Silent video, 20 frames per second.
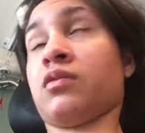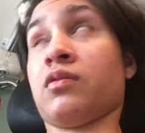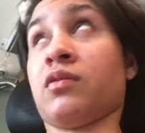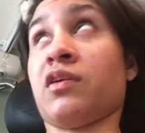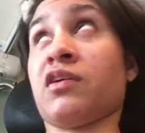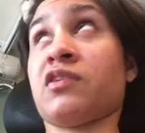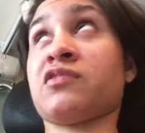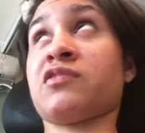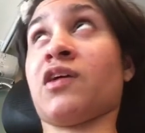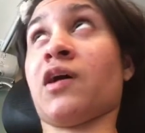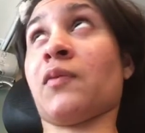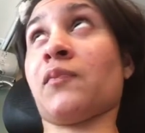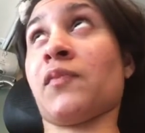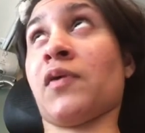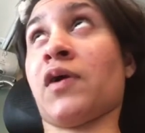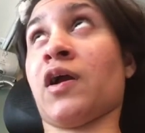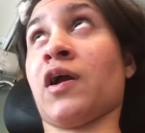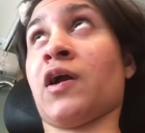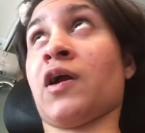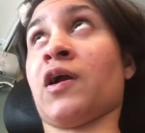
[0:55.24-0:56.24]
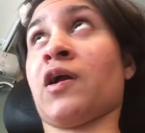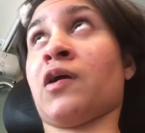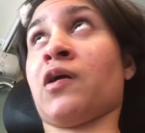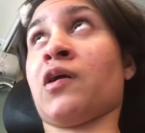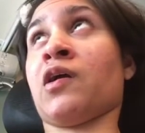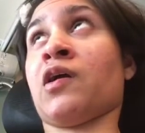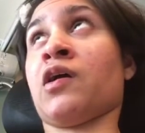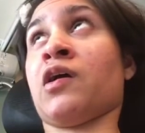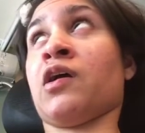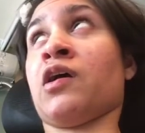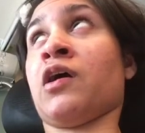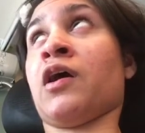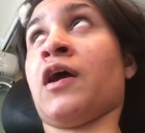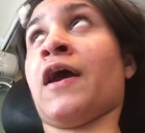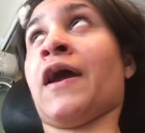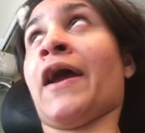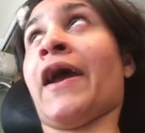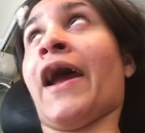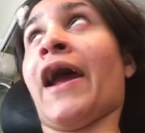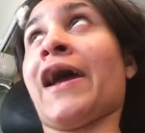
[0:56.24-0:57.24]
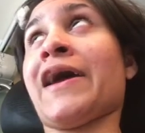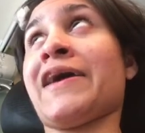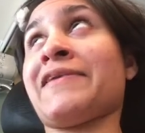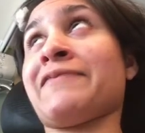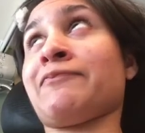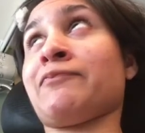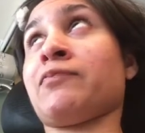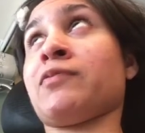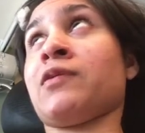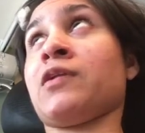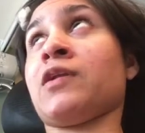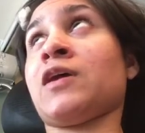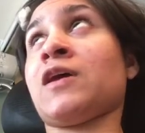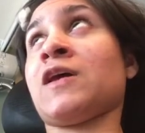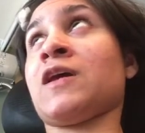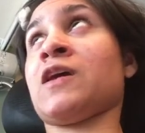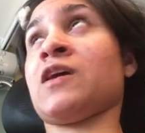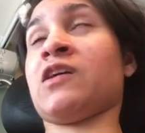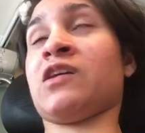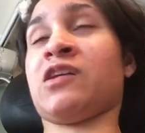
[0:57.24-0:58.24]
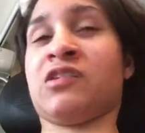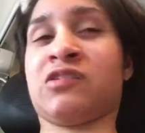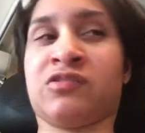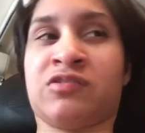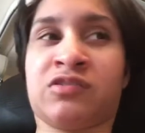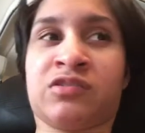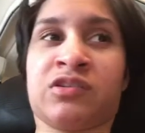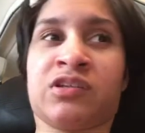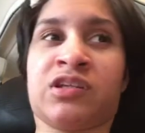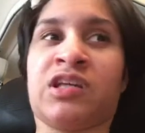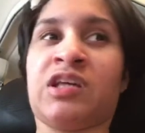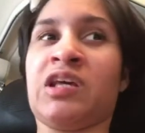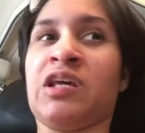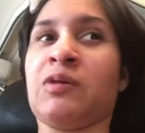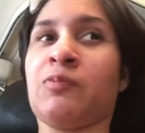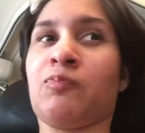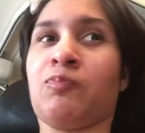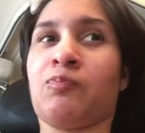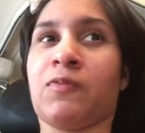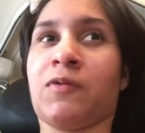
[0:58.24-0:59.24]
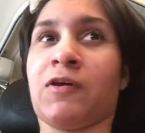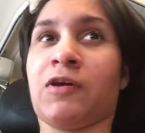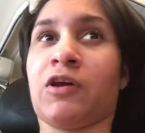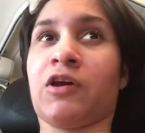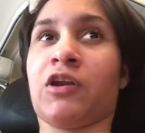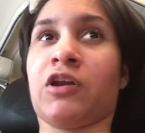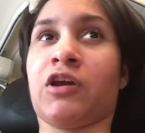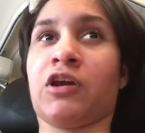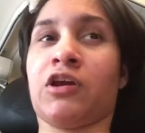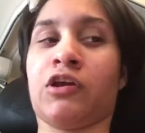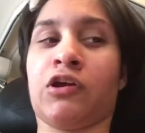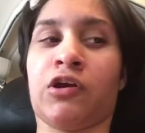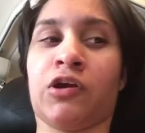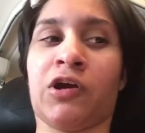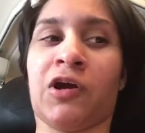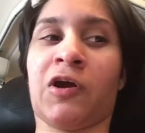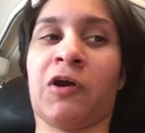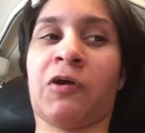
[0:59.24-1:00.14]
the summer. And please keep getting your